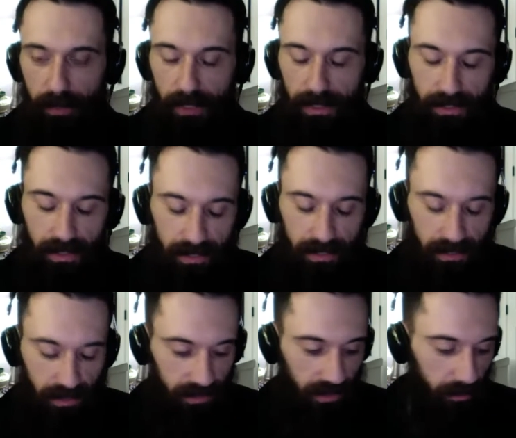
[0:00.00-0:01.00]
And it
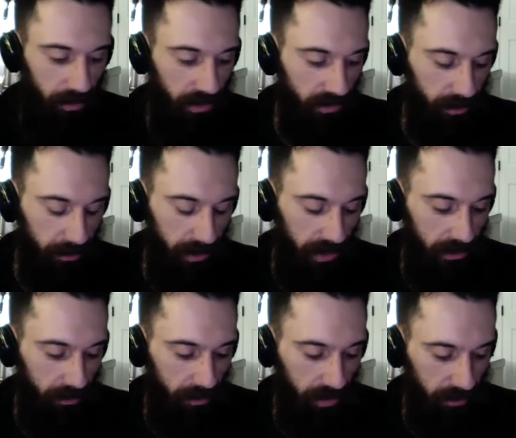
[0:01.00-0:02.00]
just, that bugs me, man.
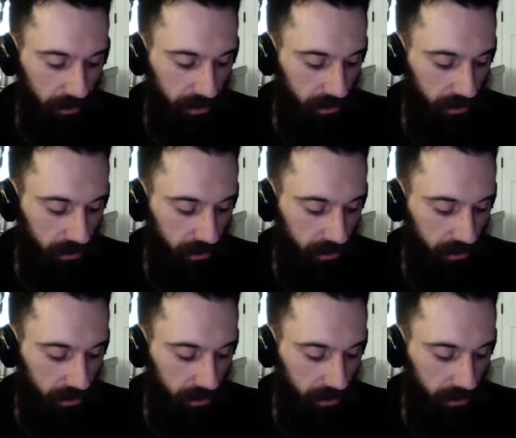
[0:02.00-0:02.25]
That bugs me.